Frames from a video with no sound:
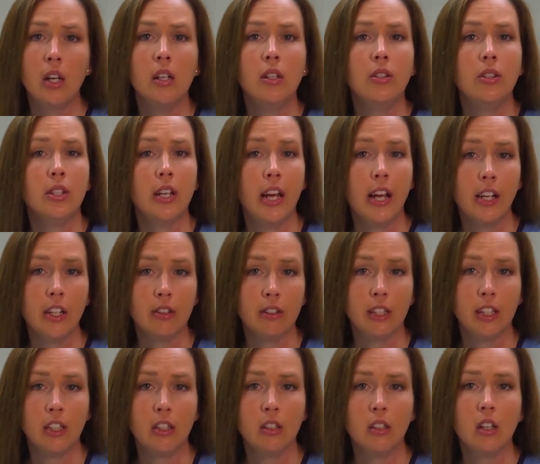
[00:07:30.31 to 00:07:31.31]

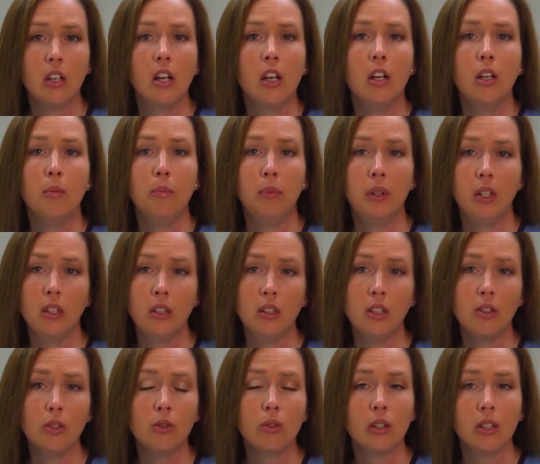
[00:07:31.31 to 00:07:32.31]
staggering, being
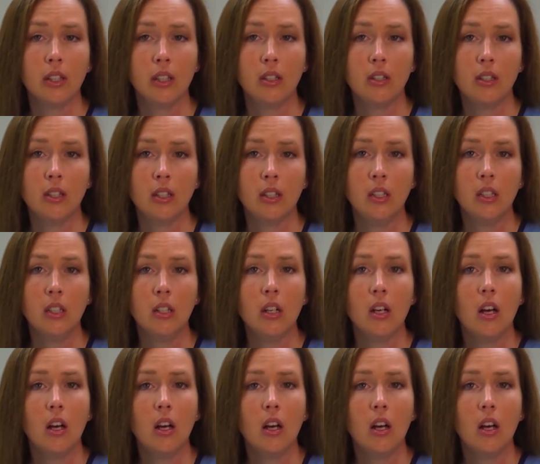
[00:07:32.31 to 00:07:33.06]
disoriented,